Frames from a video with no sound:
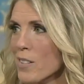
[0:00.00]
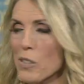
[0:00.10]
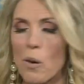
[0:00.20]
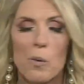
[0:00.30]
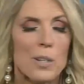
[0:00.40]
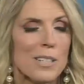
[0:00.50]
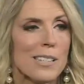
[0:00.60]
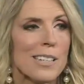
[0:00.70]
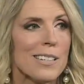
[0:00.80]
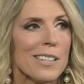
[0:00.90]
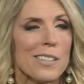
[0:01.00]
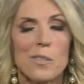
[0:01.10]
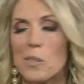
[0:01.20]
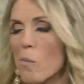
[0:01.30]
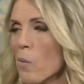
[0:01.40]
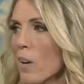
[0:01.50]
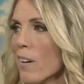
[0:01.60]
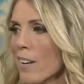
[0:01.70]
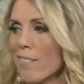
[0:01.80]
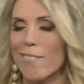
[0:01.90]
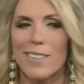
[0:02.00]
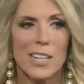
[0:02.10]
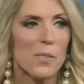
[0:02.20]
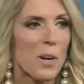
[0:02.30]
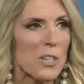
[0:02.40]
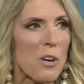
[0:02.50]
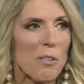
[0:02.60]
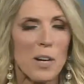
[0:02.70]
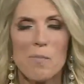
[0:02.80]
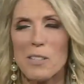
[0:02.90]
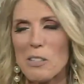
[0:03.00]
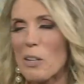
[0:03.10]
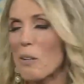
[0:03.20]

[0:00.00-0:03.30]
So we just need to do some work, and that's why She Overcomes is